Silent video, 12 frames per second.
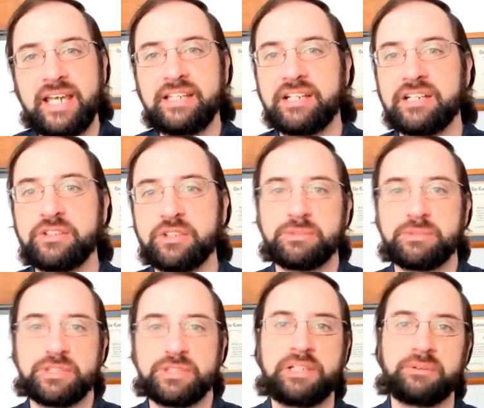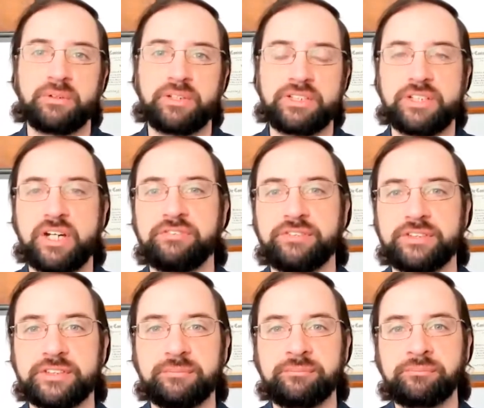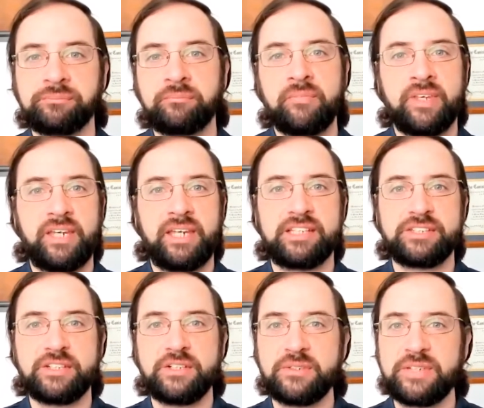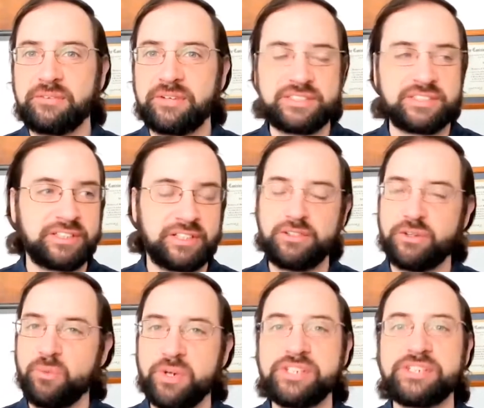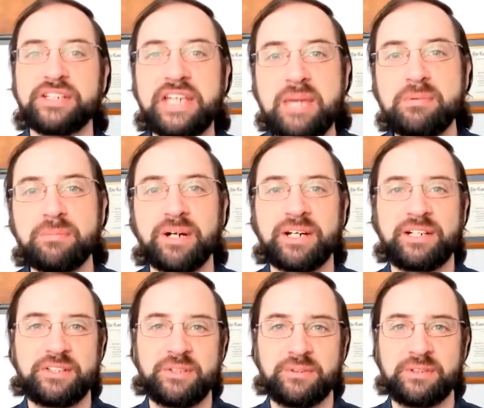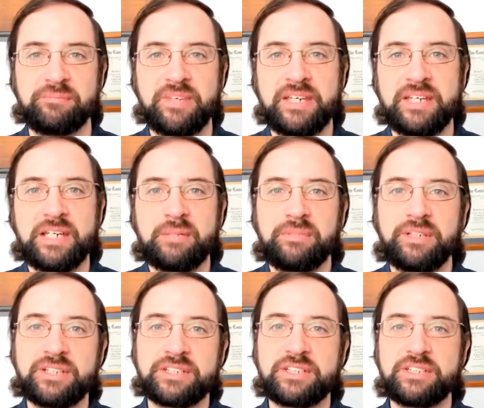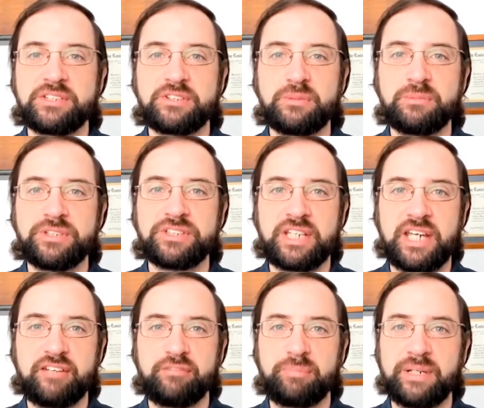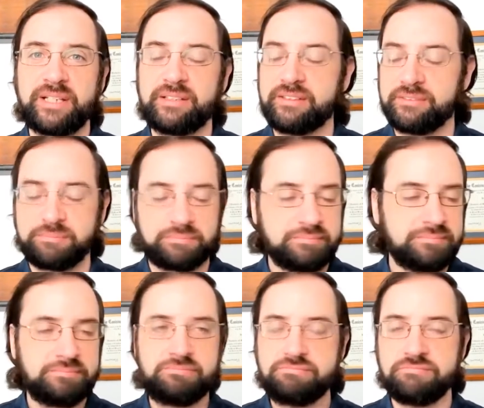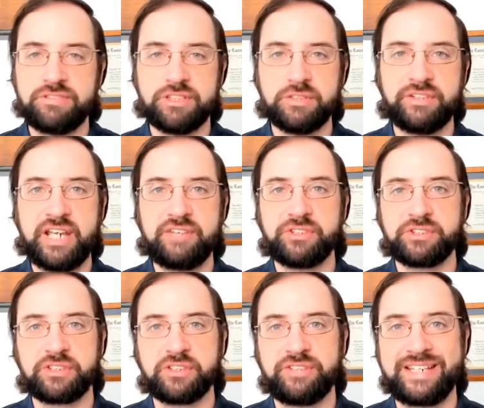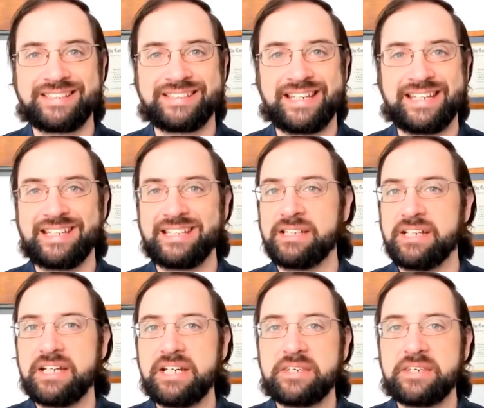and then consumer spending really softens. And so that raises, what is the labor market doing? Because consumers have been survey after survey saying